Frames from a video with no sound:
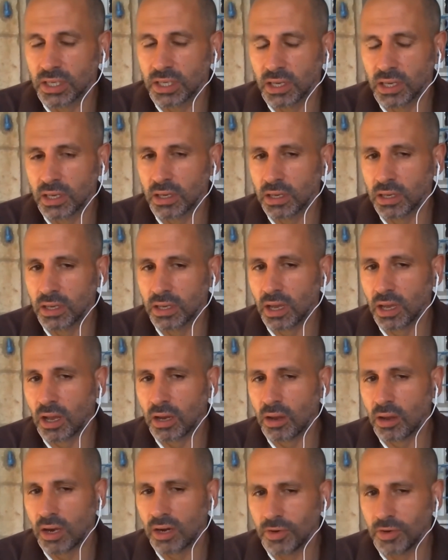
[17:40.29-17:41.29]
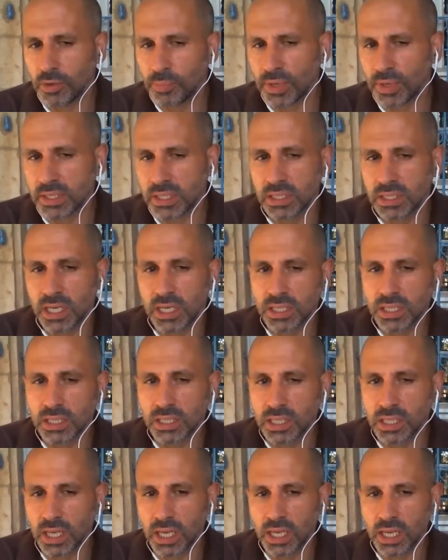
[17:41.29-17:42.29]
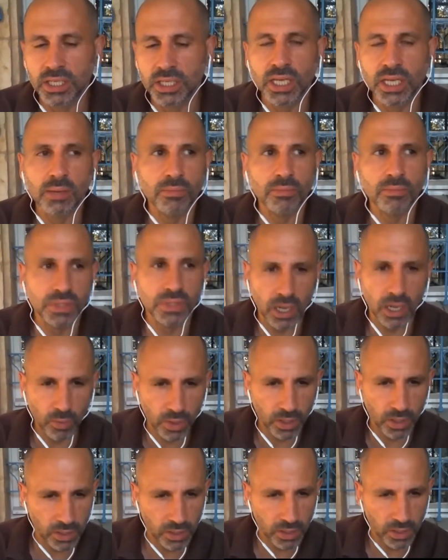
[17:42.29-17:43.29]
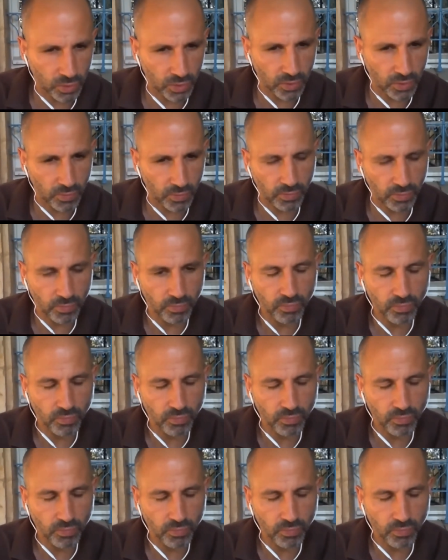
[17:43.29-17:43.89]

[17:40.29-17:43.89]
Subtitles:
A lot of your presentation today, Hisham, dealt with sort of